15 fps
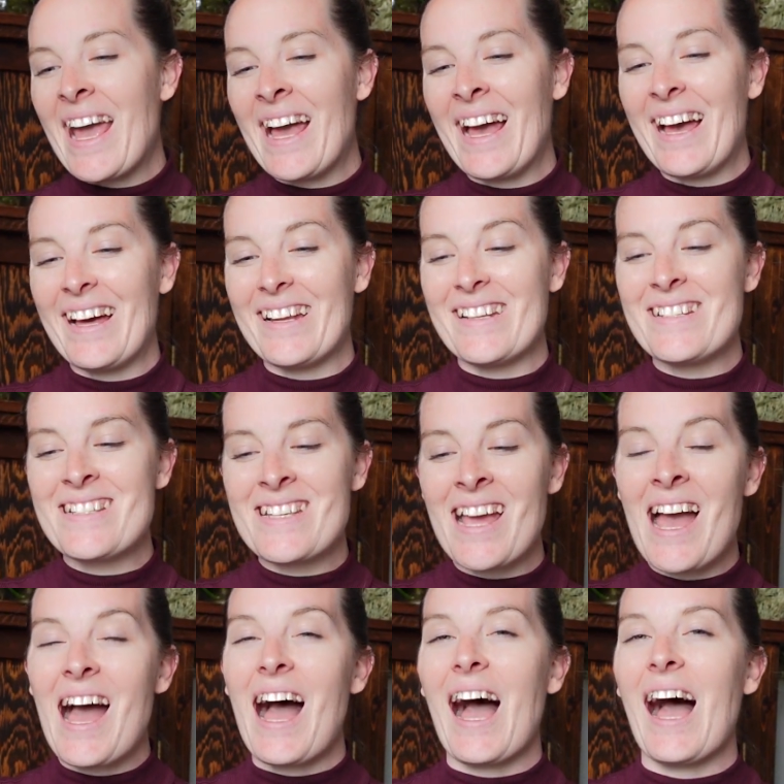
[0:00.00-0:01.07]
And
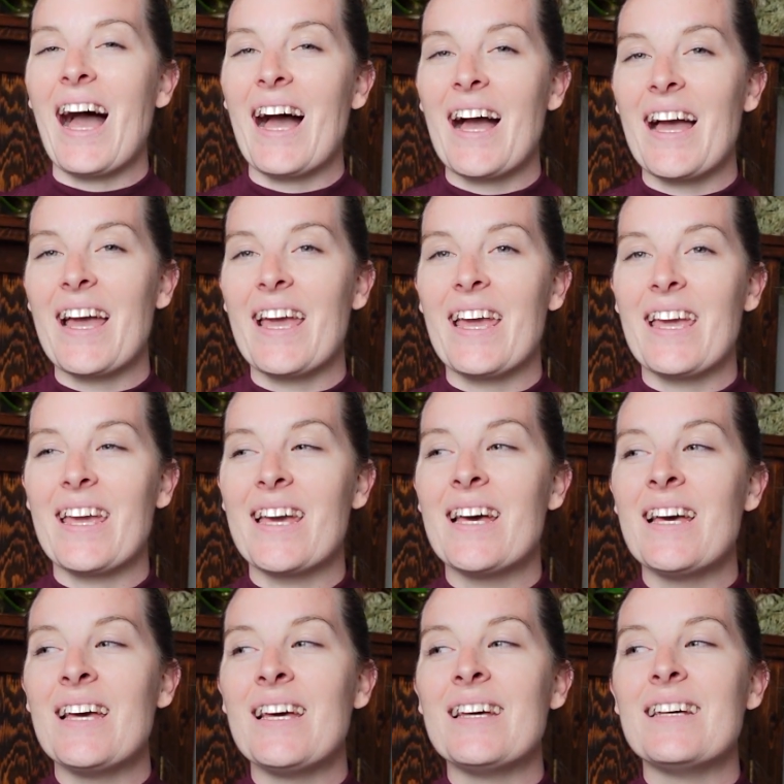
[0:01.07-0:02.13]
I
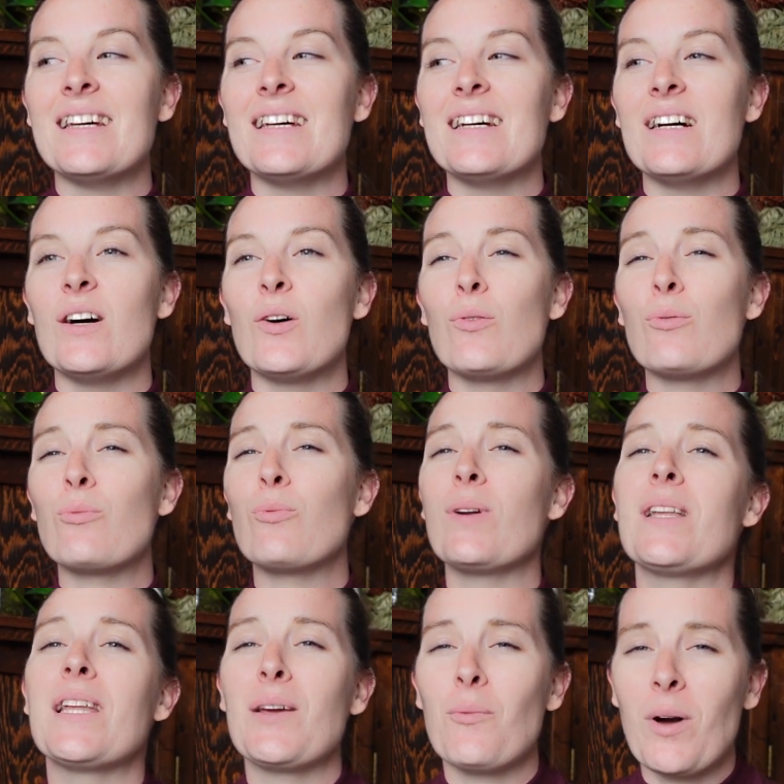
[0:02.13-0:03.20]

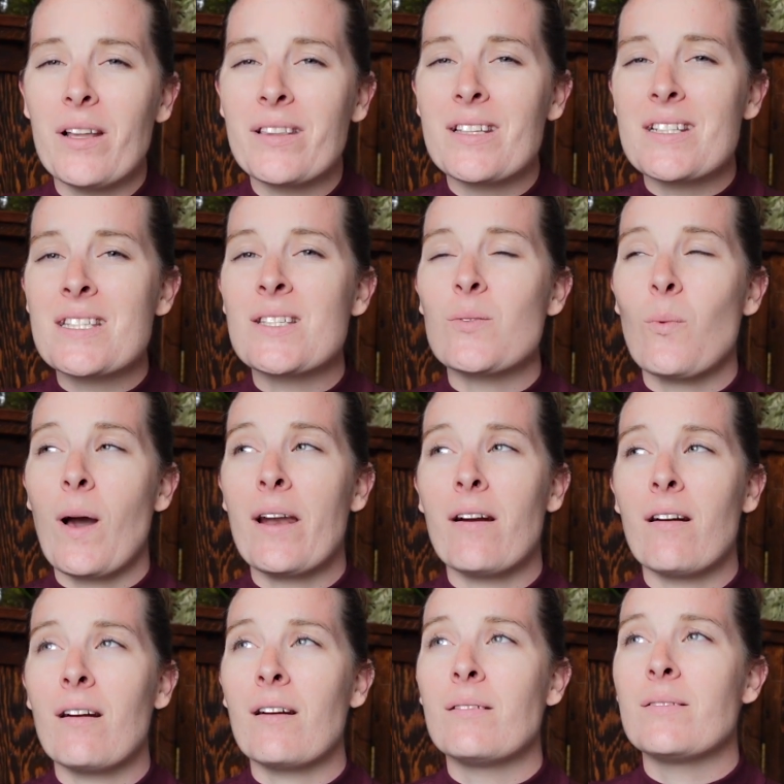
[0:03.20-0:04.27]
really want this
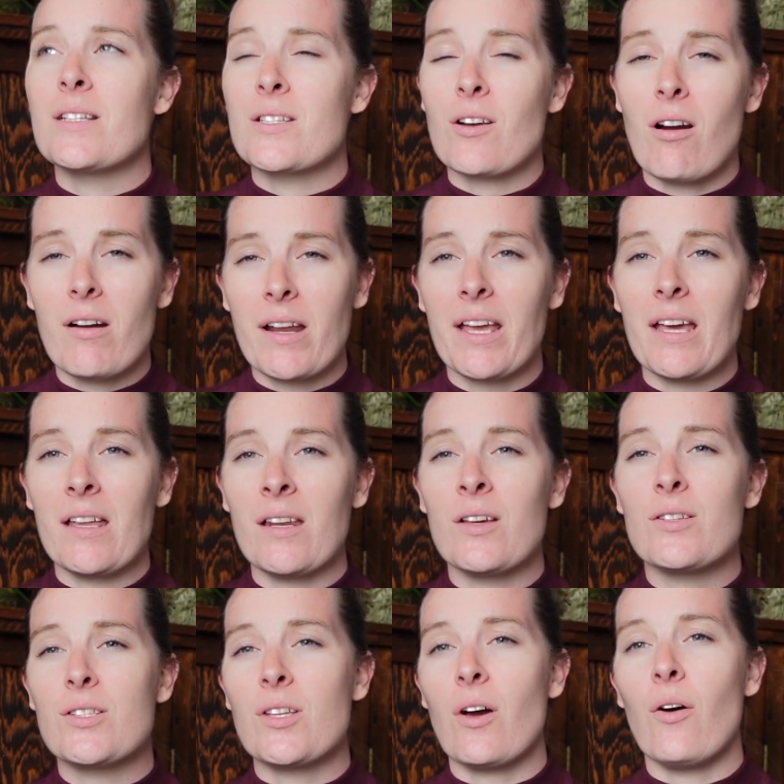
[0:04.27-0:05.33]
sweater, this cardigan.
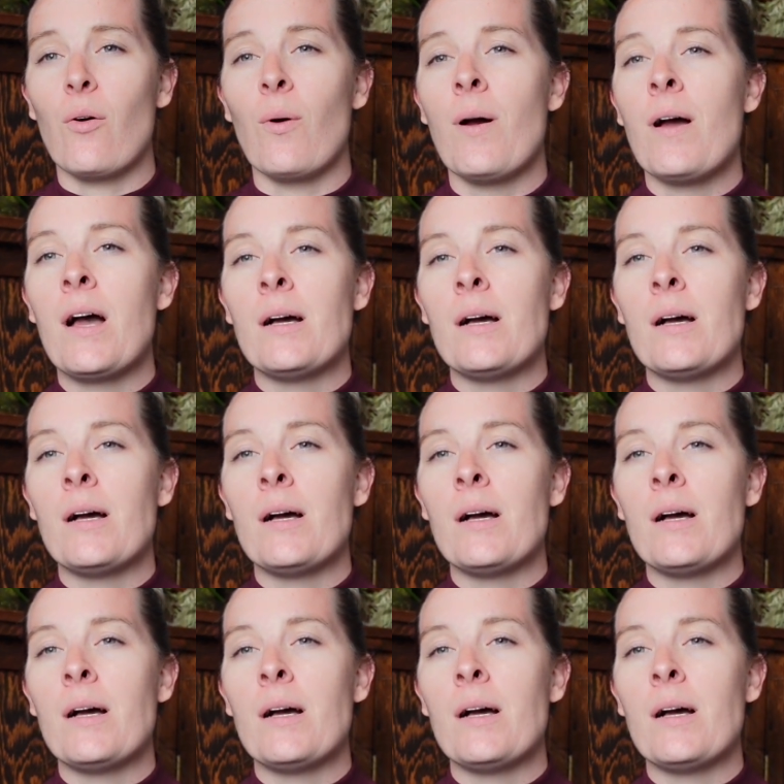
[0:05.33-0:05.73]
So